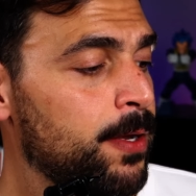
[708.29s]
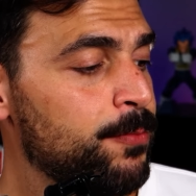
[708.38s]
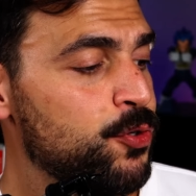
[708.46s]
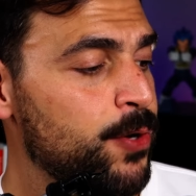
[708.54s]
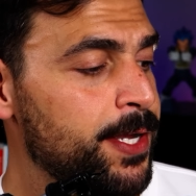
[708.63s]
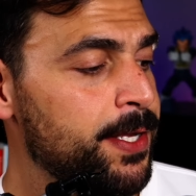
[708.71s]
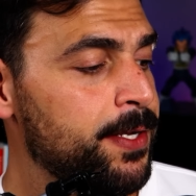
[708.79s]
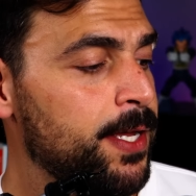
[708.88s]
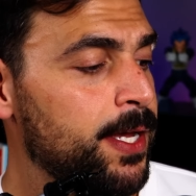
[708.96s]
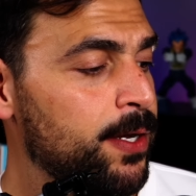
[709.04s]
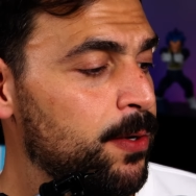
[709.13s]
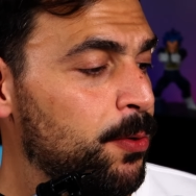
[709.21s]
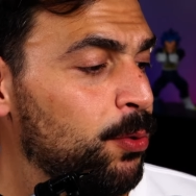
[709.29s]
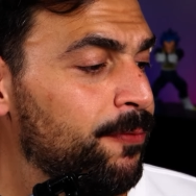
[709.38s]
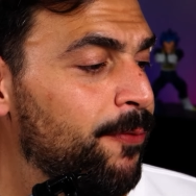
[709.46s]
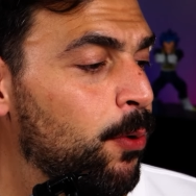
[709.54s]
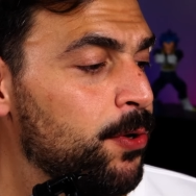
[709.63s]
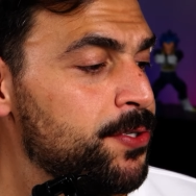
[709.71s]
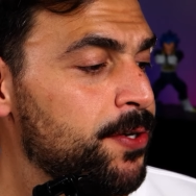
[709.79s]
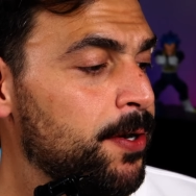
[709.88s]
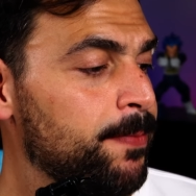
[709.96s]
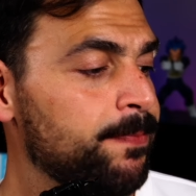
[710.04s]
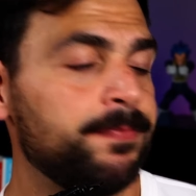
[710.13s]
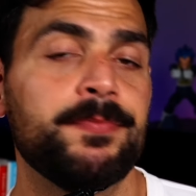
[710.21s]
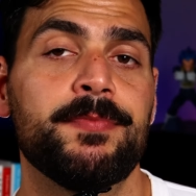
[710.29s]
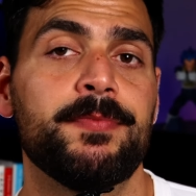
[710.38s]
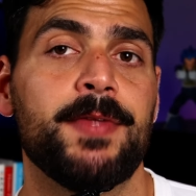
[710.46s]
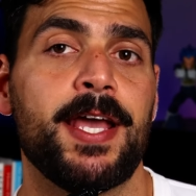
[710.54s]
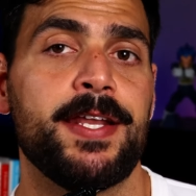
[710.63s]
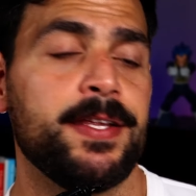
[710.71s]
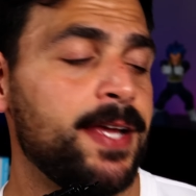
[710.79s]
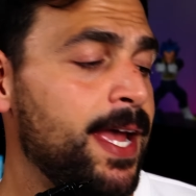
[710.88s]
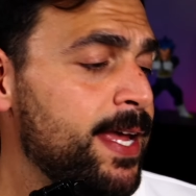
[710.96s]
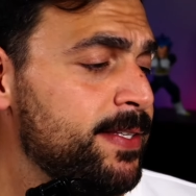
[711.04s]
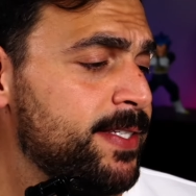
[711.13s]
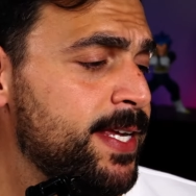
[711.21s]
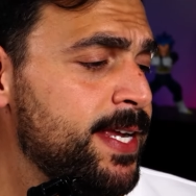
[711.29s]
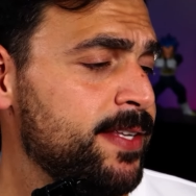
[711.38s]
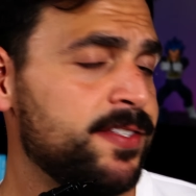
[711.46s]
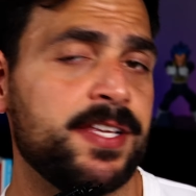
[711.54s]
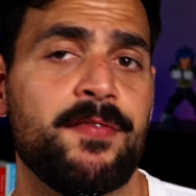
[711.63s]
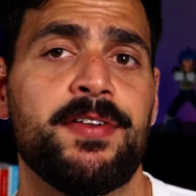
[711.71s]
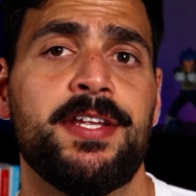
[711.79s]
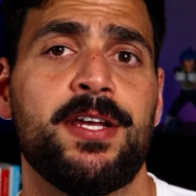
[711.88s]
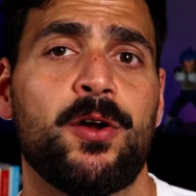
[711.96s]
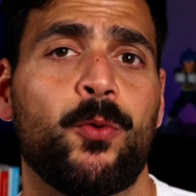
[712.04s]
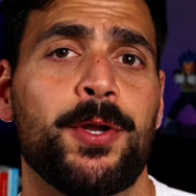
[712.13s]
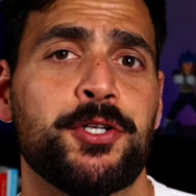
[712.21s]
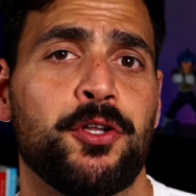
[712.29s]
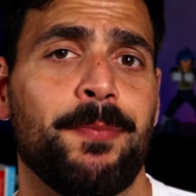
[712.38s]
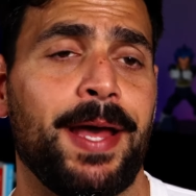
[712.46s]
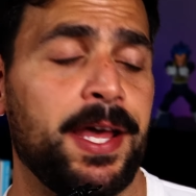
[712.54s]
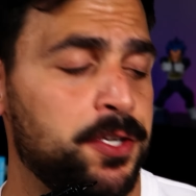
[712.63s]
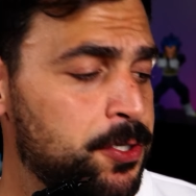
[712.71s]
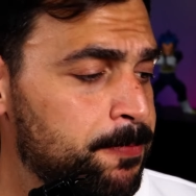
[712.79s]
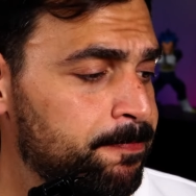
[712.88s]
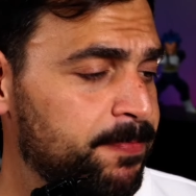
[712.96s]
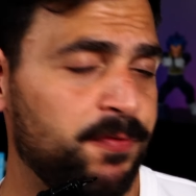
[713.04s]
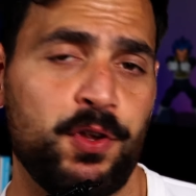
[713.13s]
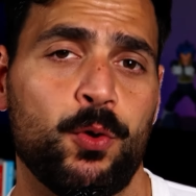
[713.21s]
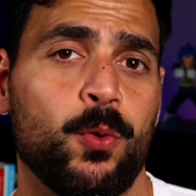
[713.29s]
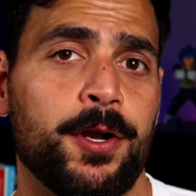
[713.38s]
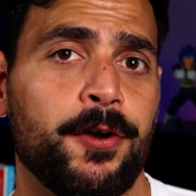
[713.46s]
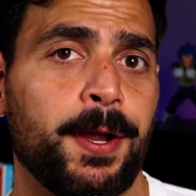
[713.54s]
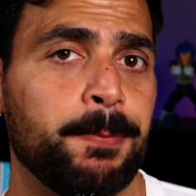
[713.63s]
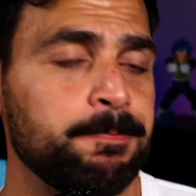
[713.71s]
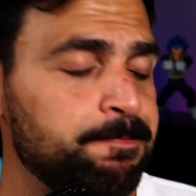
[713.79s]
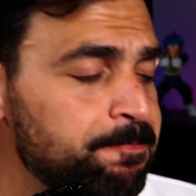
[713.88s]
I'm drinking Old Forester, 1870 original batch, if you were wondering.